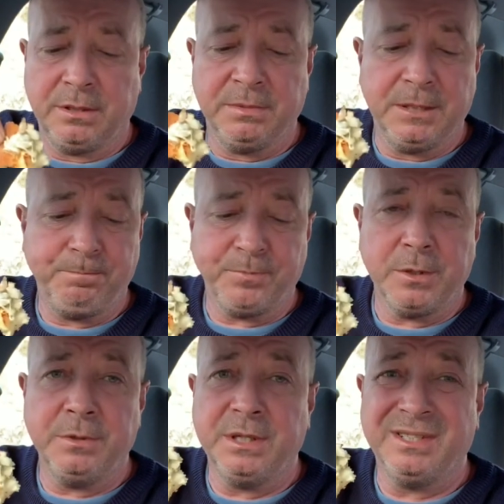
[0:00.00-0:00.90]
I mean,
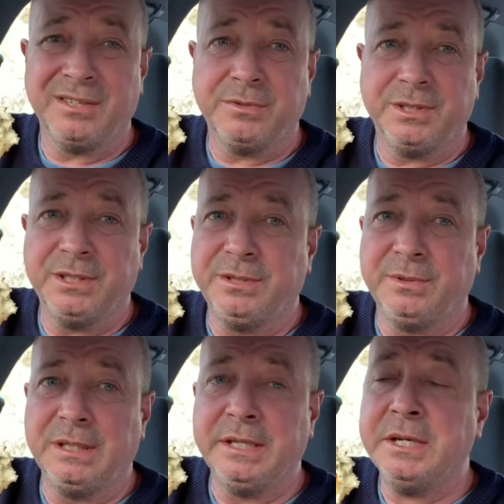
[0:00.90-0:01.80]
who needs extra cheese
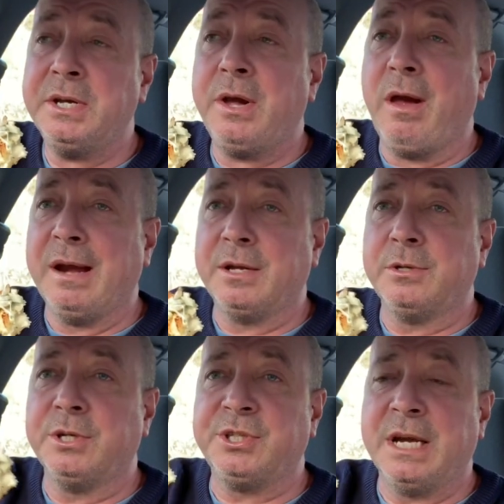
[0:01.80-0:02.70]
really? And I
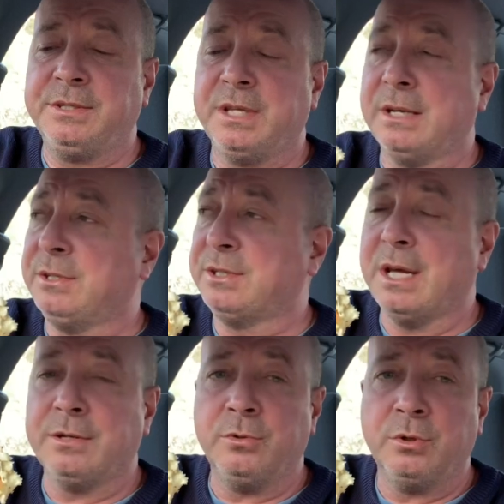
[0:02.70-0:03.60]
could have changed that and just
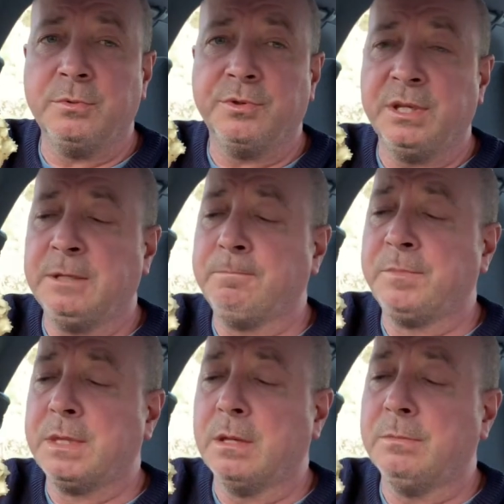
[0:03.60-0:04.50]
had a normal thing,
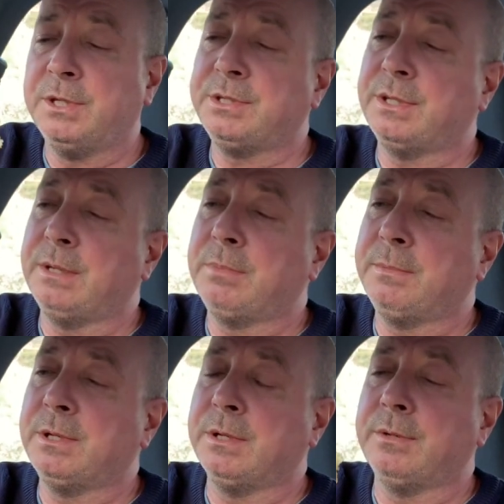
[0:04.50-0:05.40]
which they've
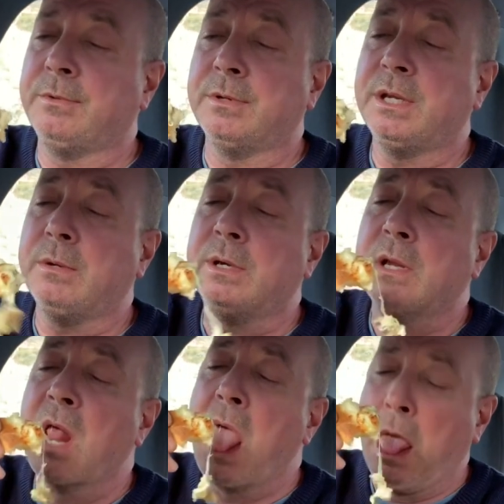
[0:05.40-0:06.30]
probably gotten it wrong anyway.
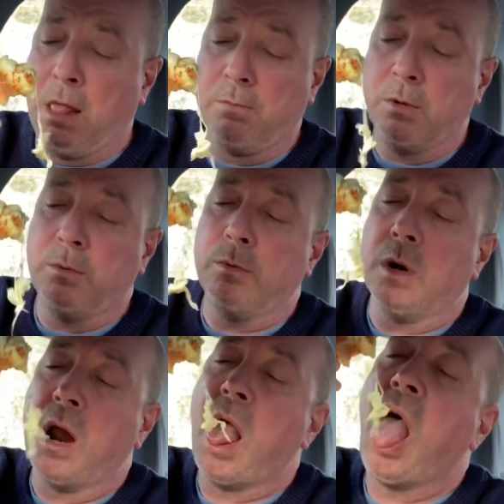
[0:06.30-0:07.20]
Whoa!